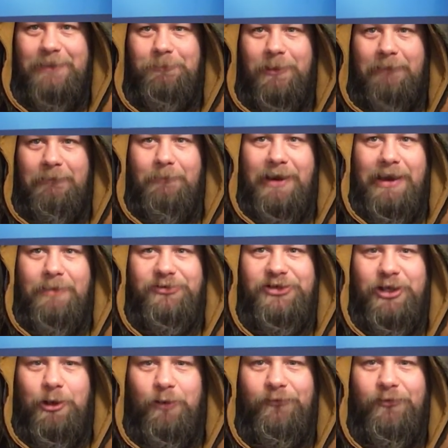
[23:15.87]
apartment by
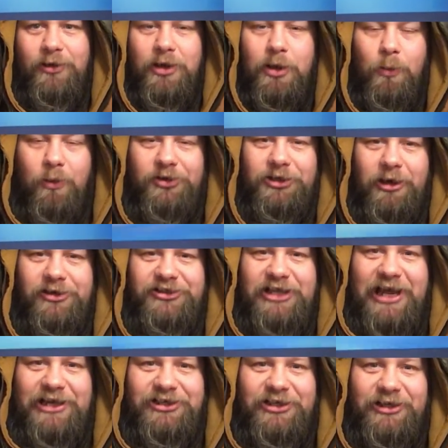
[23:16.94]
himself, while Jarn
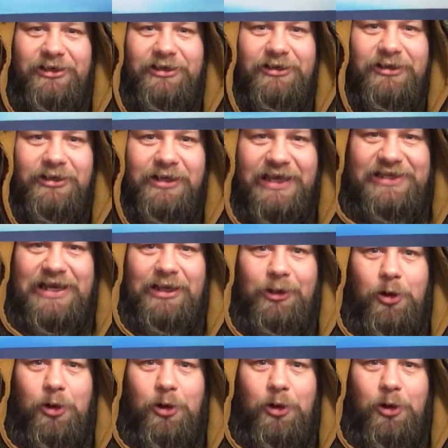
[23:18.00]
Saxa is at